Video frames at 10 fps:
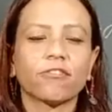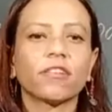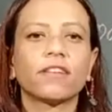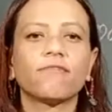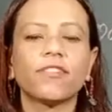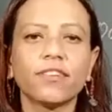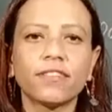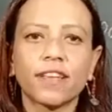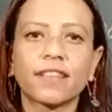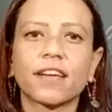So the
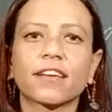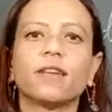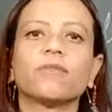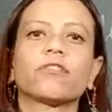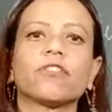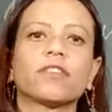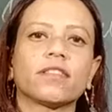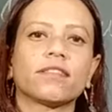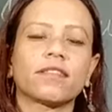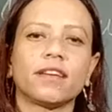first thing that comes on
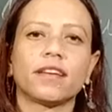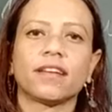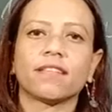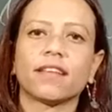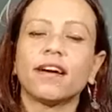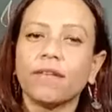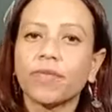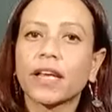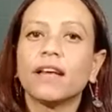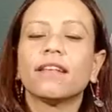the screen is
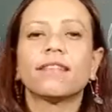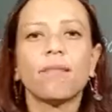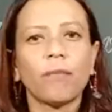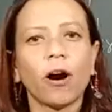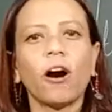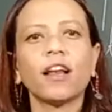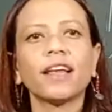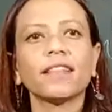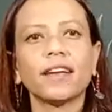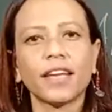the symbol
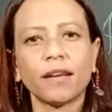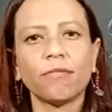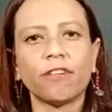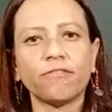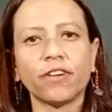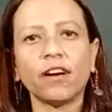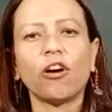and the name of